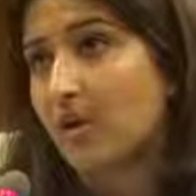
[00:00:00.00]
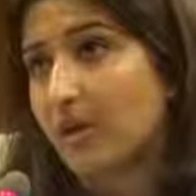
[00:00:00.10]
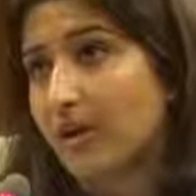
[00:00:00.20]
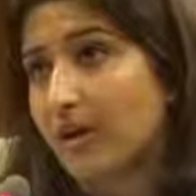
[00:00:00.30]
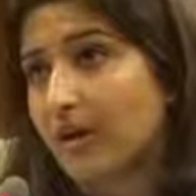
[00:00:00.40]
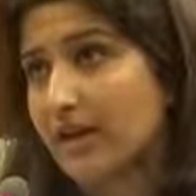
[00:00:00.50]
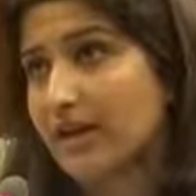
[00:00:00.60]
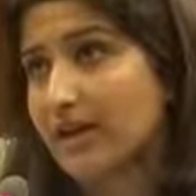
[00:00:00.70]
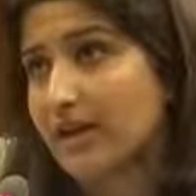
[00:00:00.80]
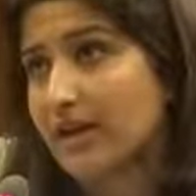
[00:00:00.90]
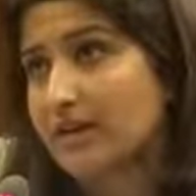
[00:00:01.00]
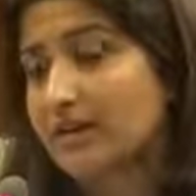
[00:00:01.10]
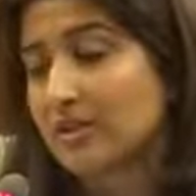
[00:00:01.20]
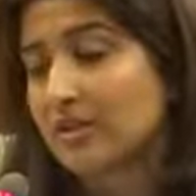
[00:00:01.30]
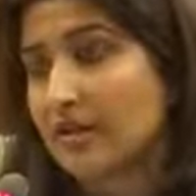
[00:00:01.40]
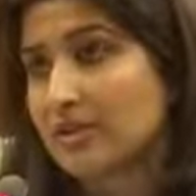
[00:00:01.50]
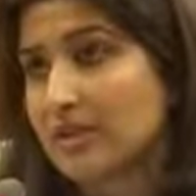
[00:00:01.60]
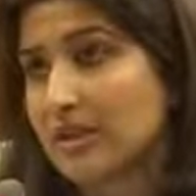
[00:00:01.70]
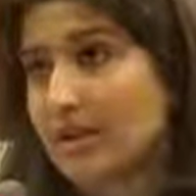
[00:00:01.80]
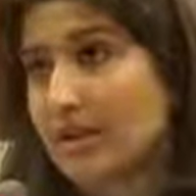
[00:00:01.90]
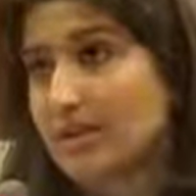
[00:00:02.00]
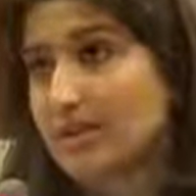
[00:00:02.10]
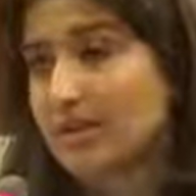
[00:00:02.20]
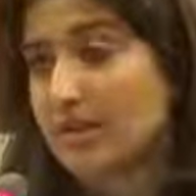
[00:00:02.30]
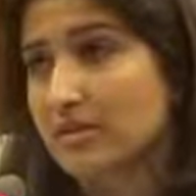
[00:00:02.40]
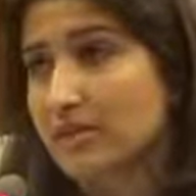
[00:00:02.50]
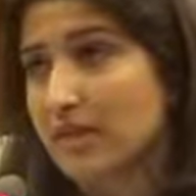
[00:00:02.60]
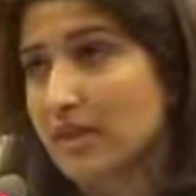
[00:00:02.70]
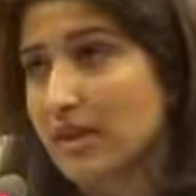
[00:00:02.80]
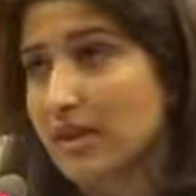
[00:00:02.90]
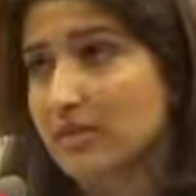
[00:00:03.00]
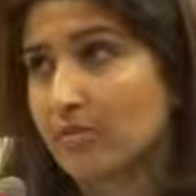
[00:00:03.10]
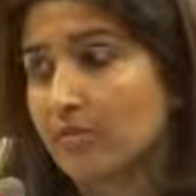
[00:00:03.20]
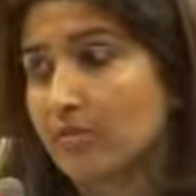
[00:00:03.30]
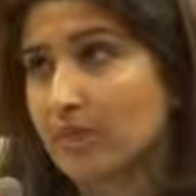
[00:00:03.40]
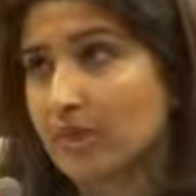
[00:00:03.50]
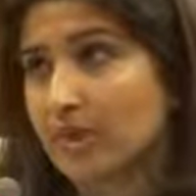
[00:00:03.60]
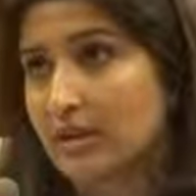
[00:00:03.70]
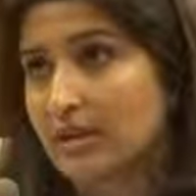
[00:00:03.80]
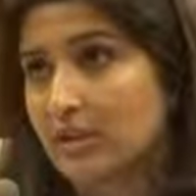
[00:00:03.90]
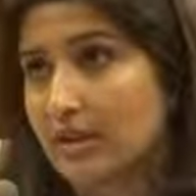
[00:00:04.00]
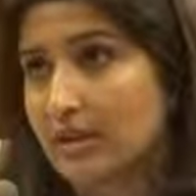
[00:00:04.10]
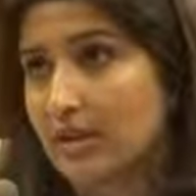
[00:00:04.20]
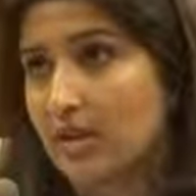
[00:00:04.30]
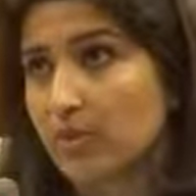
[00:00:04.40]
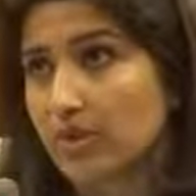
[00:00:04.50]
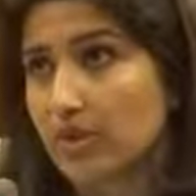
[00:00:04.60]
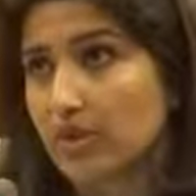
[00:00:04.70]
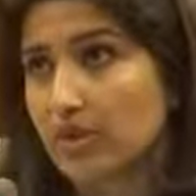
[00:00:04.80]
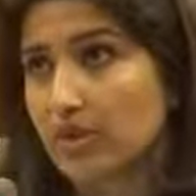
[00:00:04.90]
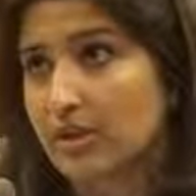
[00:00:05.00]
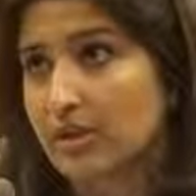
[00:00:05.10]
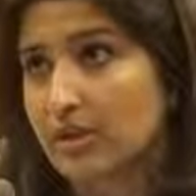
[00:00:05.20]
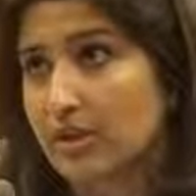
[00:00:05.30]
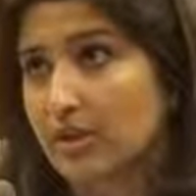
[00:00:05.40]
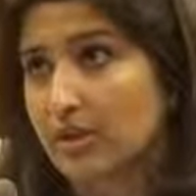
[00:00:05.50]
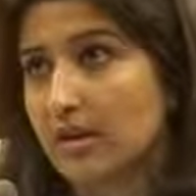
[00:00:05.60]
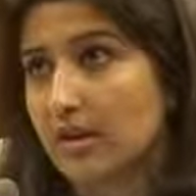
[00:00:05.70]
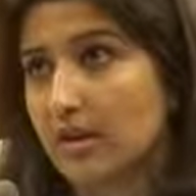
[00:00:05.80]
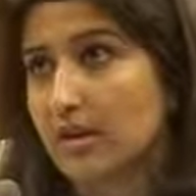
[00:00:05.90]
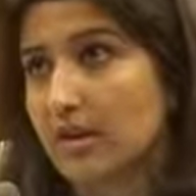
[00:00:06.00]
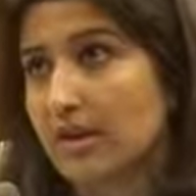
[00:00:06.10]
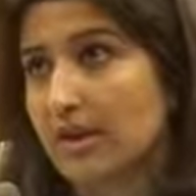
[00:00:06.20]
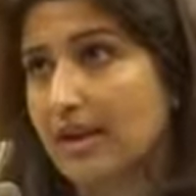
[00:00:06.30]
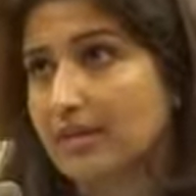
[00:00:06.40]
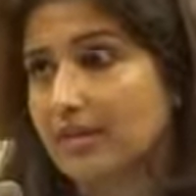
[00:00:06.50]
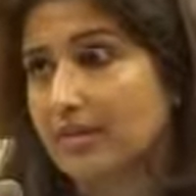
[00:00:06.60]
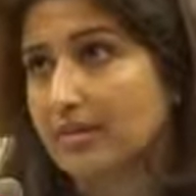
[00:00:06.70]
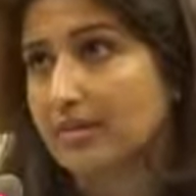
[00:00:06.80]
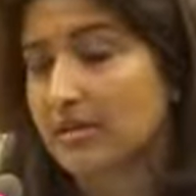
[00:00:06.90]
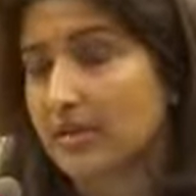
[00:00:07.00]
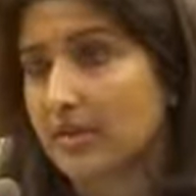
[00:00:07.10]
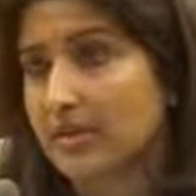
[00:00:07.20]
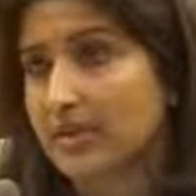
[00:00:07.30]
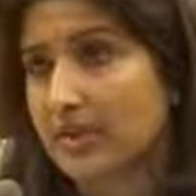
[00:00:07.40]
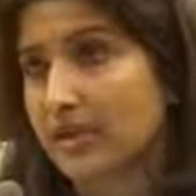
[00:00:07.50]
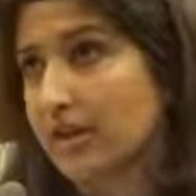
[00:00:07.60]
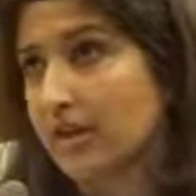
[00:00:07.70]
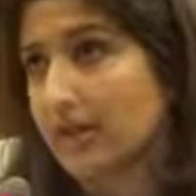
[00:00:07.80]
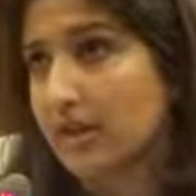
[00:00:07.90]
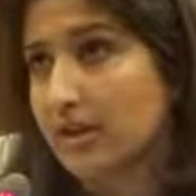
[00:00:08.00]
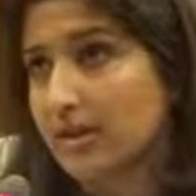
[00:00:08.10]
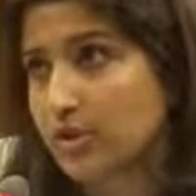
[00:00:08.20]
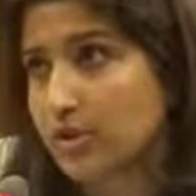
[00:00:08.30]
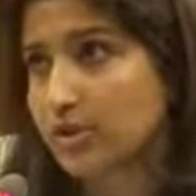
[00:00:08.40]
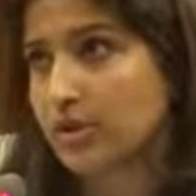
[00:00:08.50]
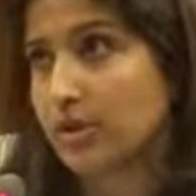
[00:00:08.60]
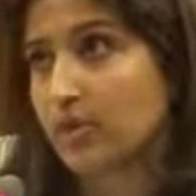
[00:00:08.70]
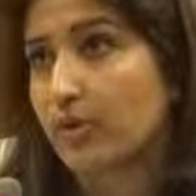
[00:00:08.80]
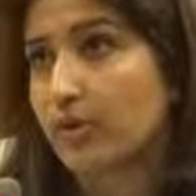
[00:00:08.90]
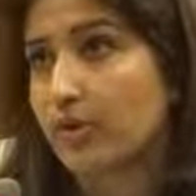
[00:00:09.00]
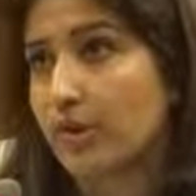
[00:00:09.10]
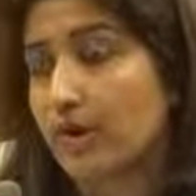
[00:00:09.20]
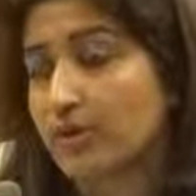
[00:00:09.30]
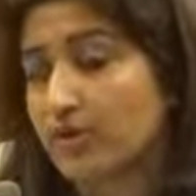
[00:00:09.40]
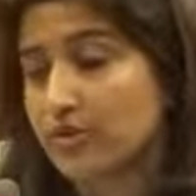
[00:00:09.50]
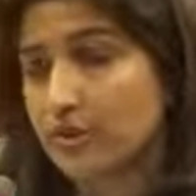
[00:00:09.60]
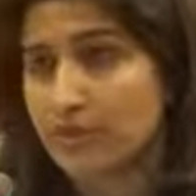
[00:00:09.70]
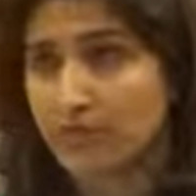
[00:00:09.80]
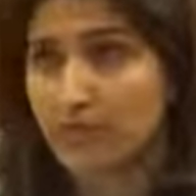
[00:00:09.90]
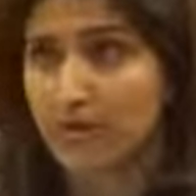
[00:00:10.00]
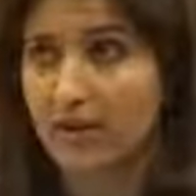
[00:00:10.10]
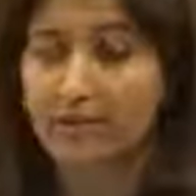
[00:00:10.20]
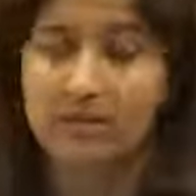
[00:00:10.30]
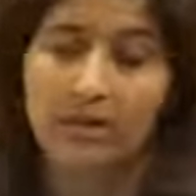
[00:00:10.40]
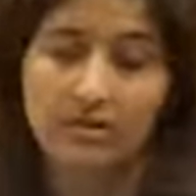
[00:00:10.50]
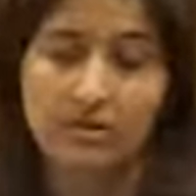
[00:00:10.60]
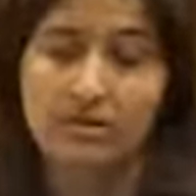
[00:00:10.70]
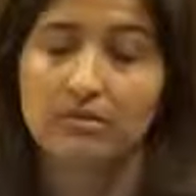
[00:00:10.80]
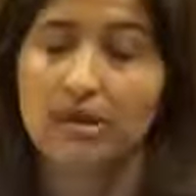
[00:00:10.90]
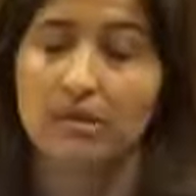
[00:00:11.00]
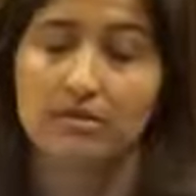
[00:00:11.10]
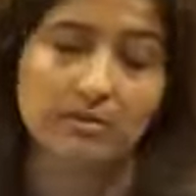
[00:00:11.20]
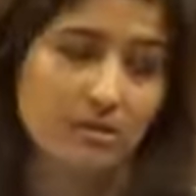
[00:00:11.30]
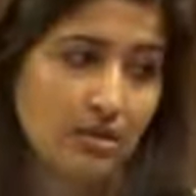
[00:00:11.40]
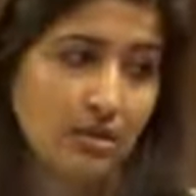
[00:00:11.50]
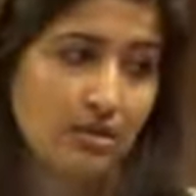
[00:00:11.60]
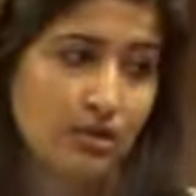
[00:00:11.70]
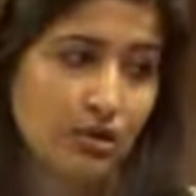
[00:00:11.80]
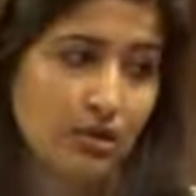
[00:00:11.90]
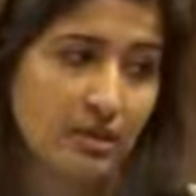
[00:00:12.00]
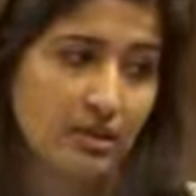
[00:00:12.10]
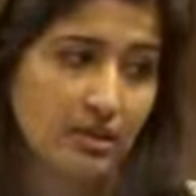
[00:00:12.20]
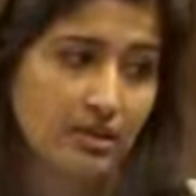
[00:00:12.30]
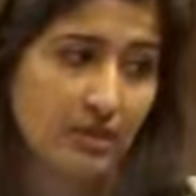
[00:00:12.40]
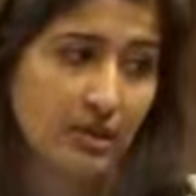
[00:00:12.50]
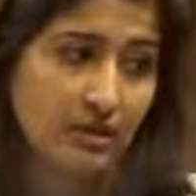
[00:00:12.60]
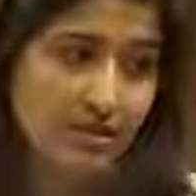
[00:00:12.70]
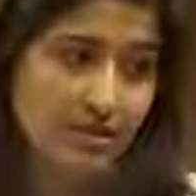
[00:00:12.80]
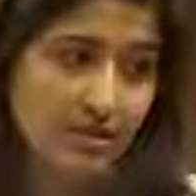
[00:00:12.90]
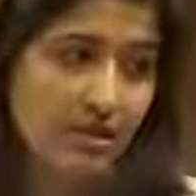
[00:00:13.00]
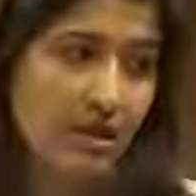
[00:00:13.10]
were there in 2008-2009 before the Israeli operation in Gaza. So we are talking 4 years ago, there were 105,000 Palestinian internally displaced.